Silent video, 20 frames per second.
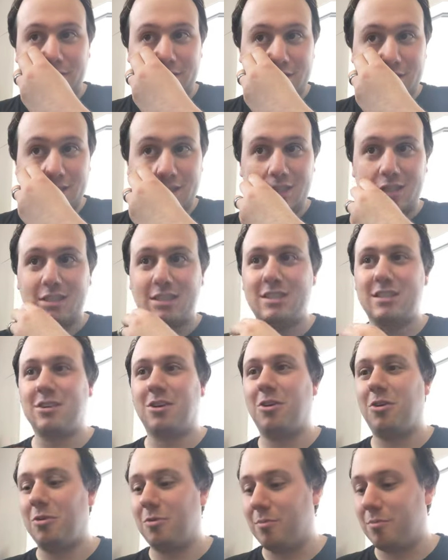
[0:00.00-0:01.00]
It's just
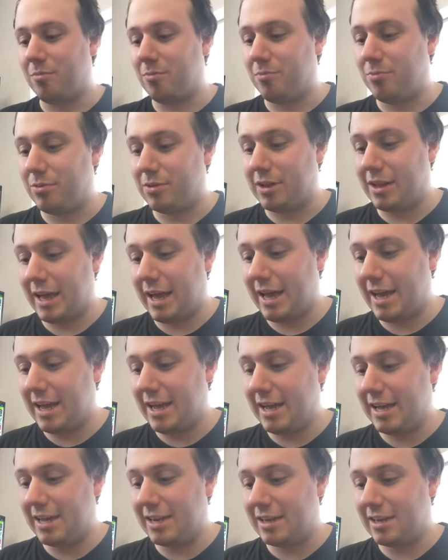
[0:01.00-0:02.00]
so
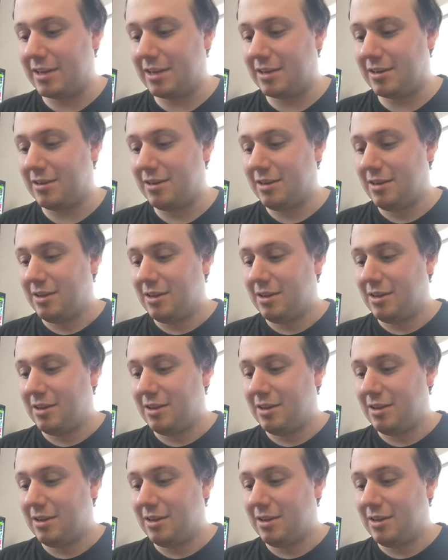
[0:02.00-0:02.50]
bland and